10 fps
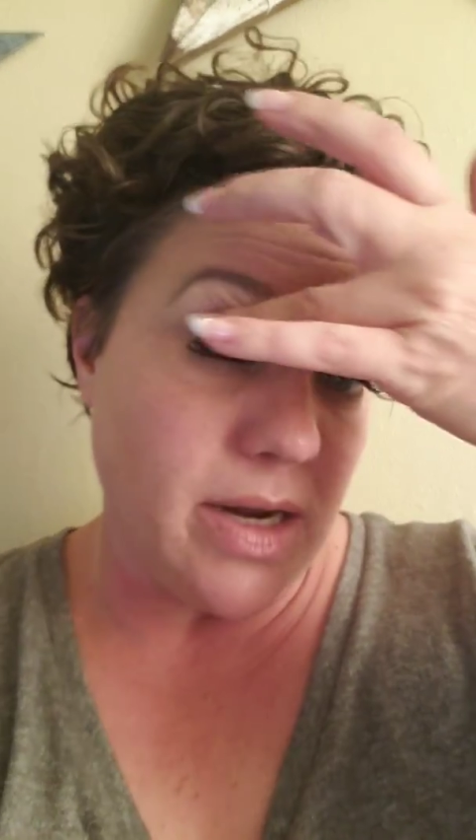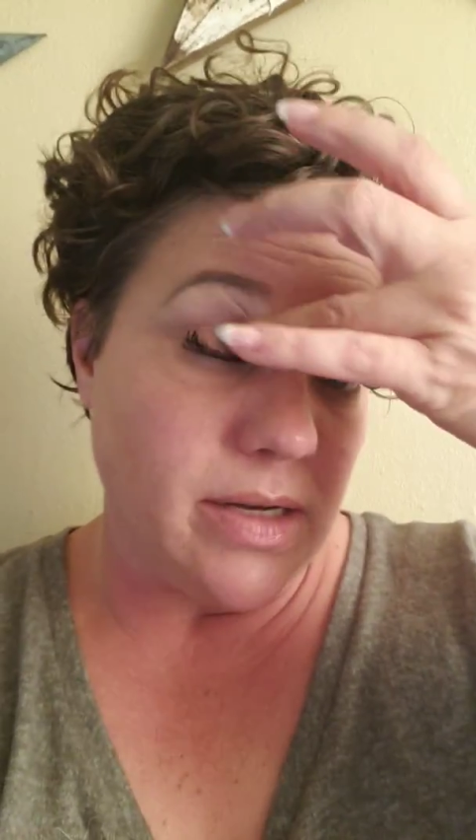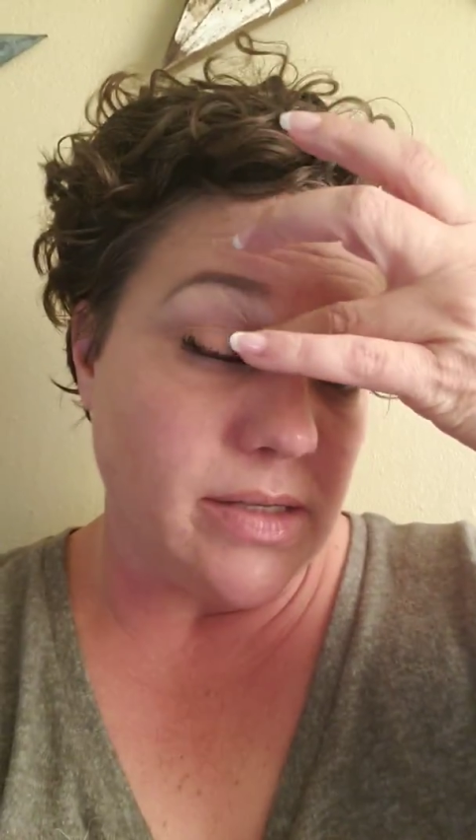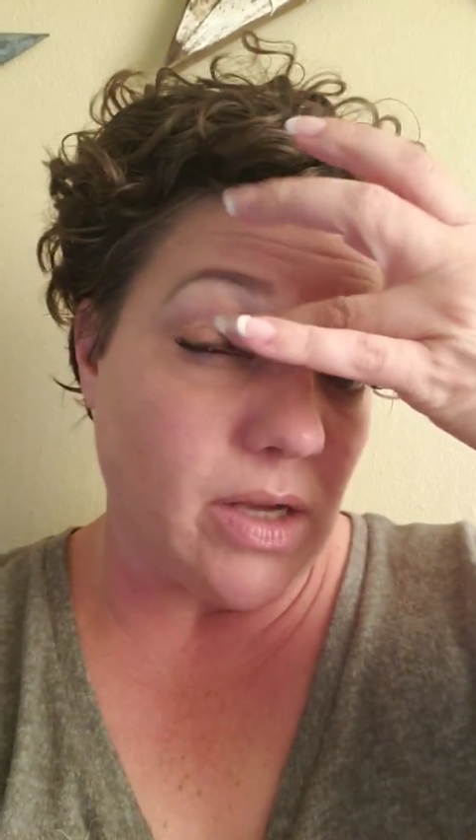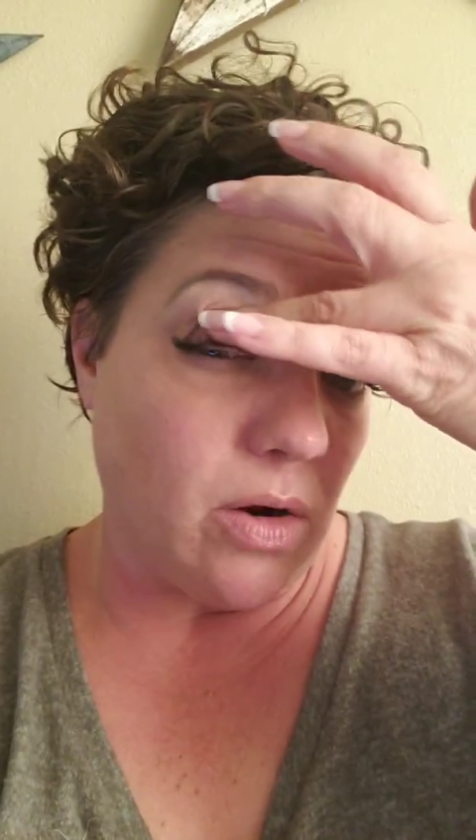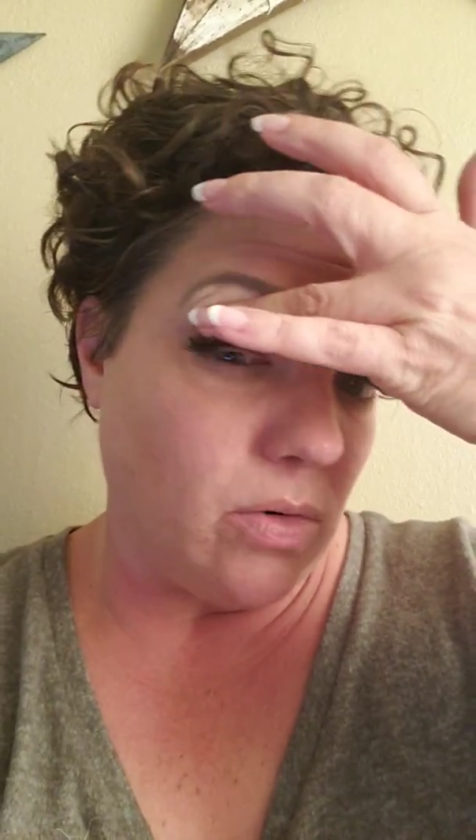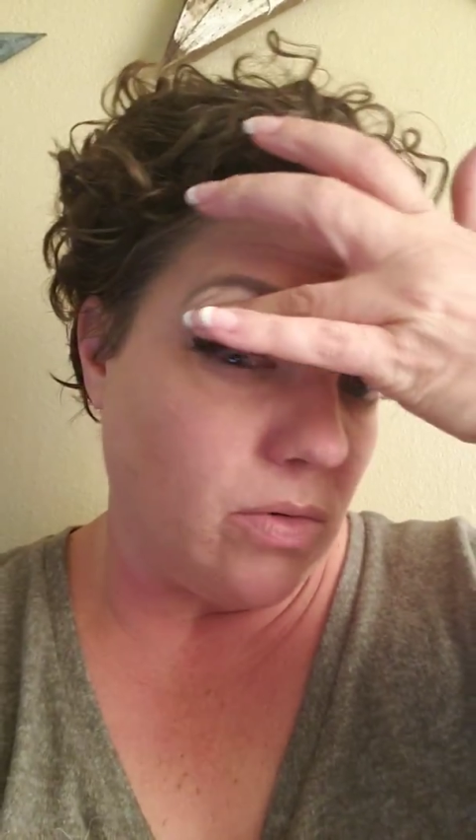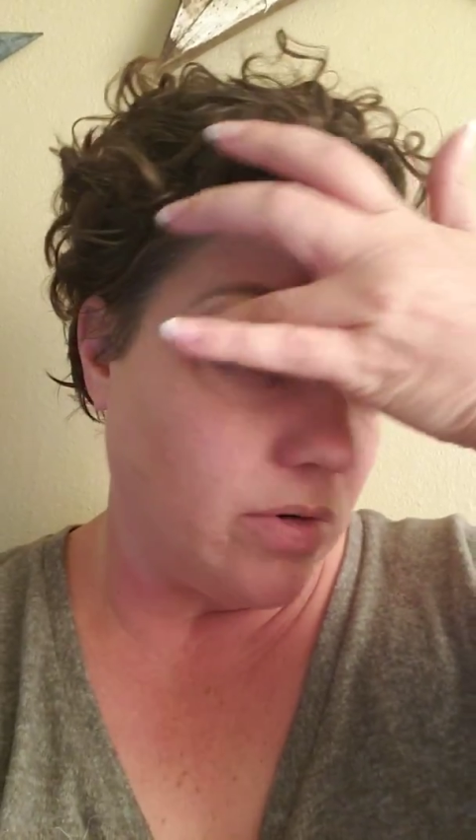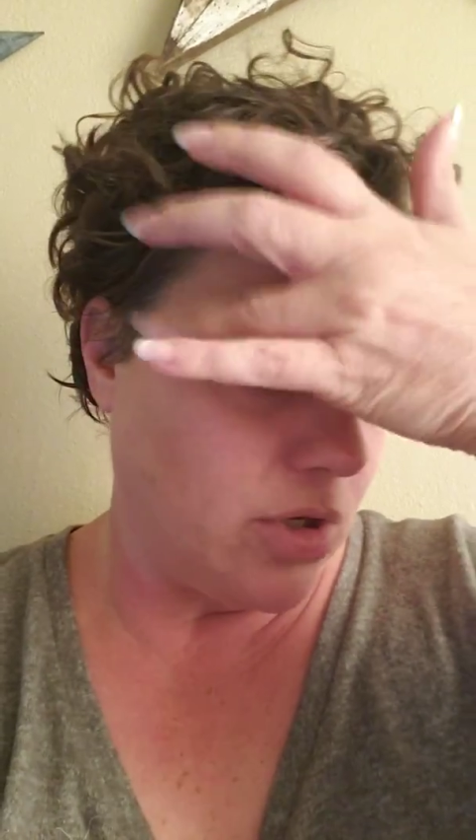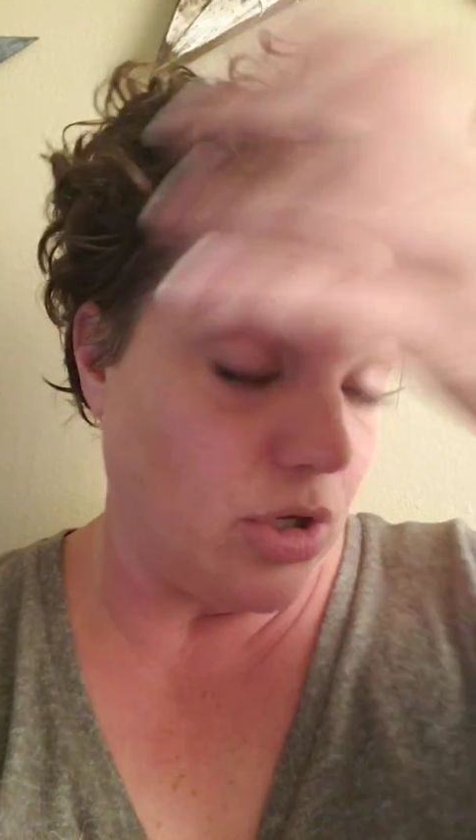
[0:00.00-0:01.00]
So
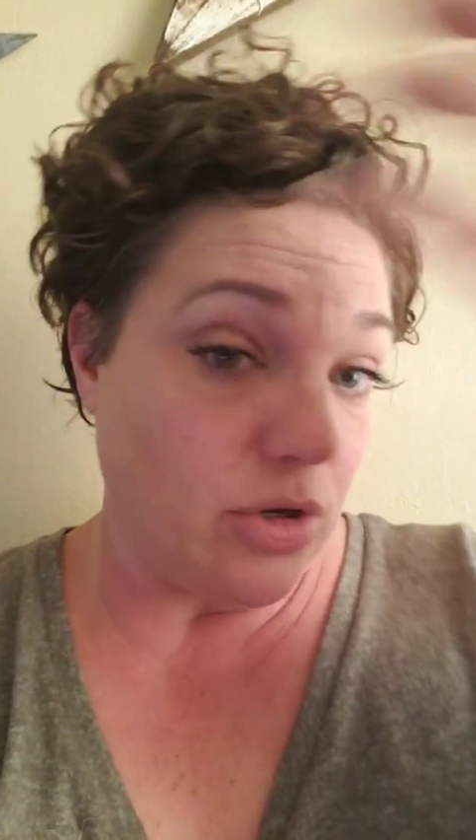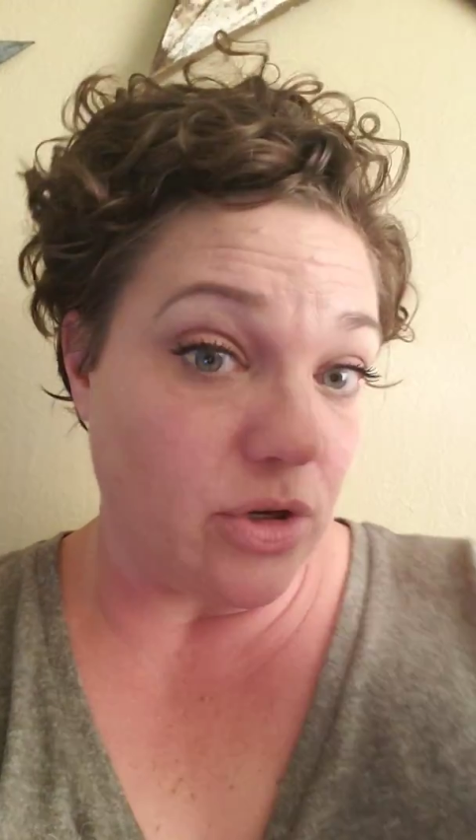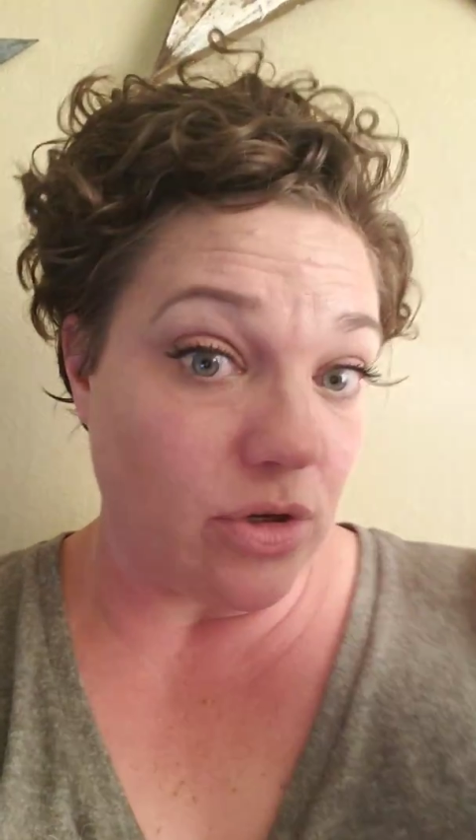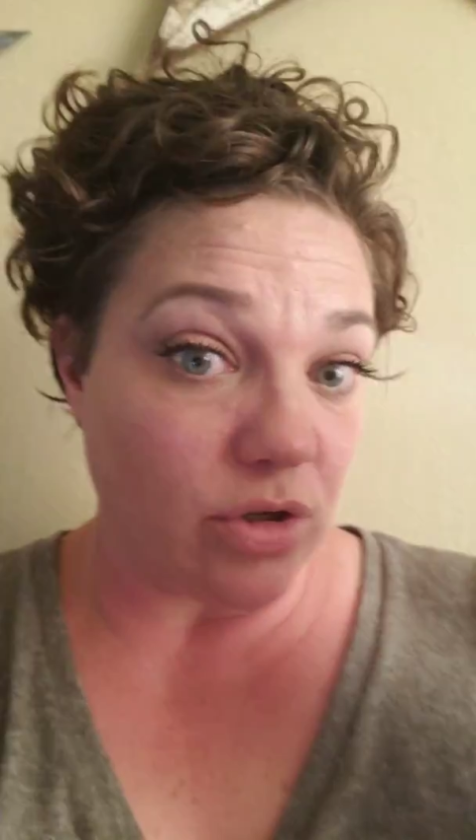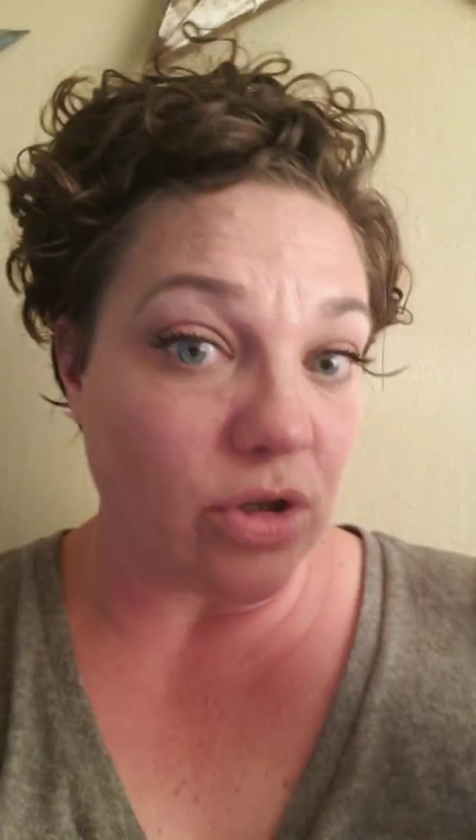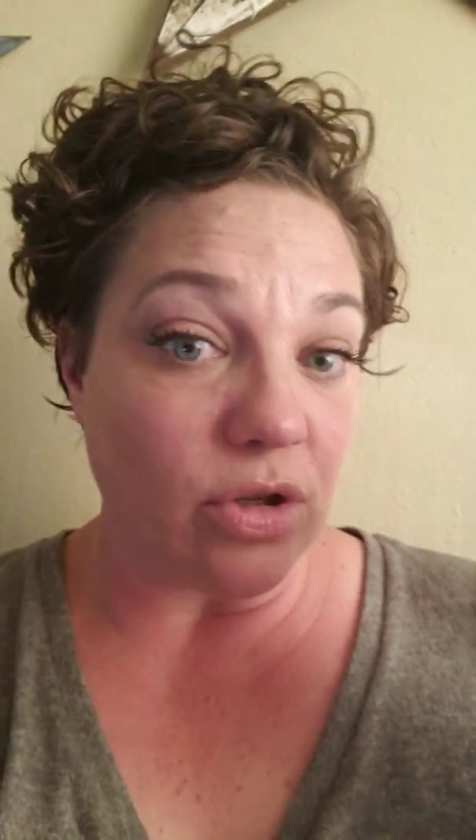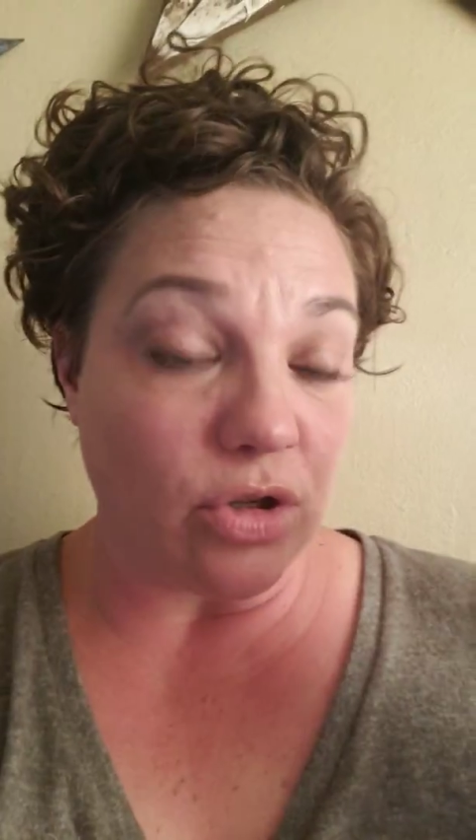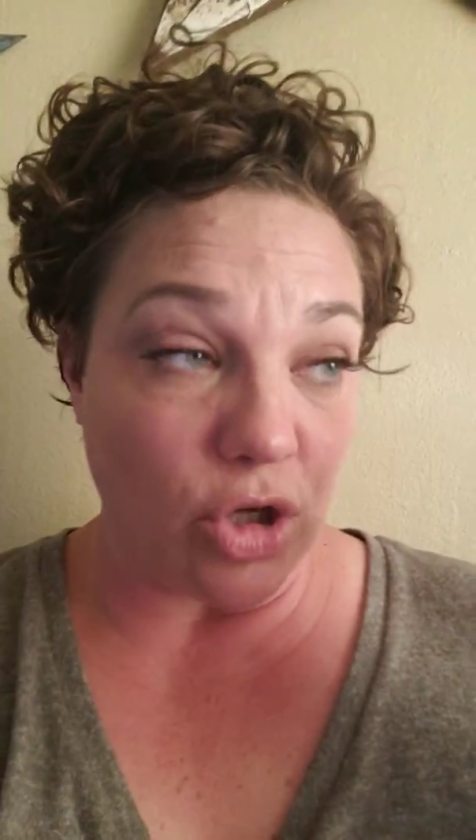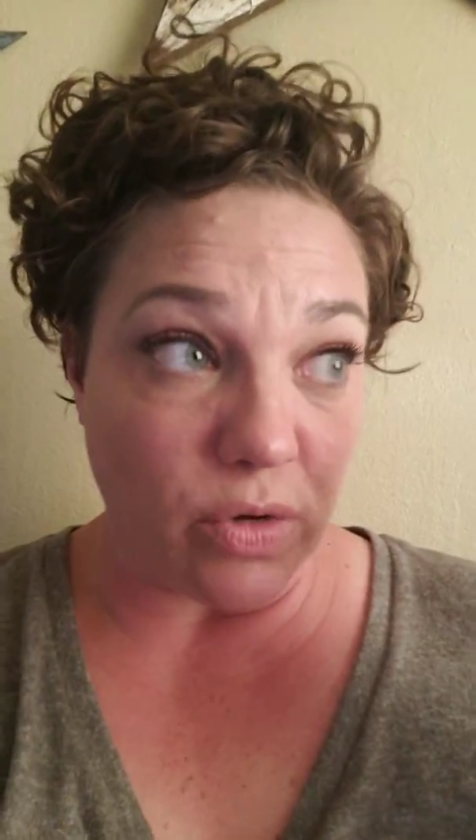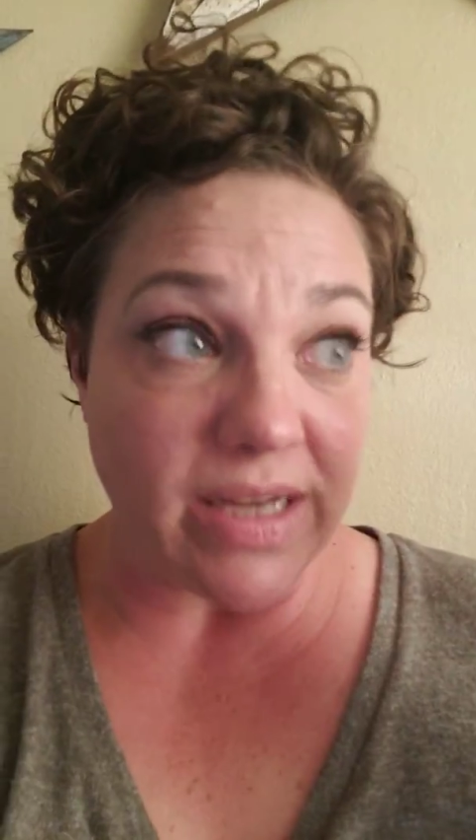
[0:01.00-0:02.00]

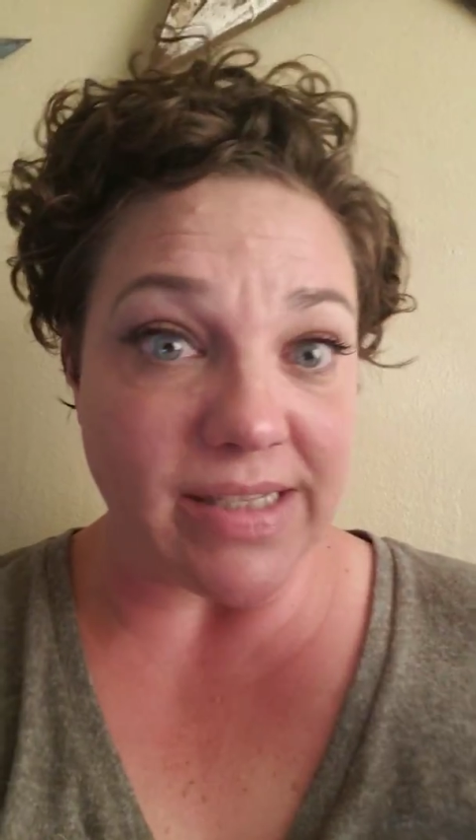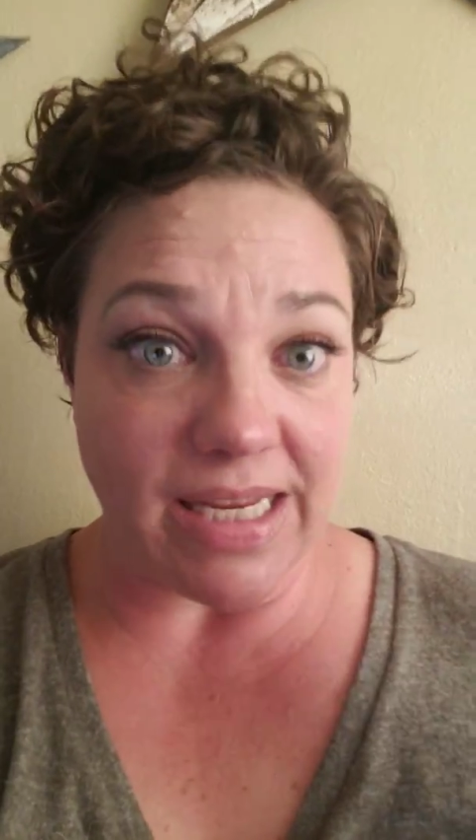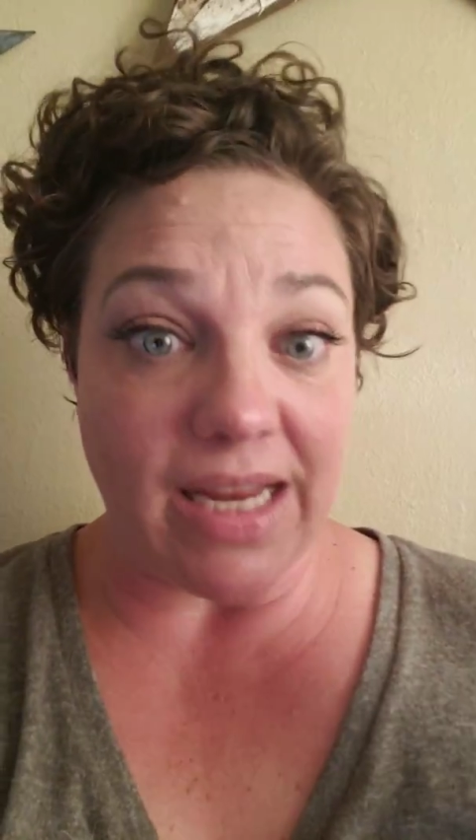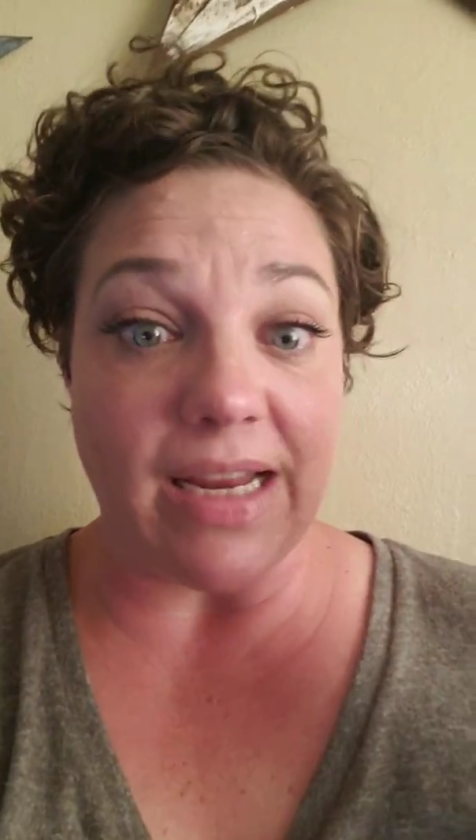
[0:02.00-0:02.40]
you can see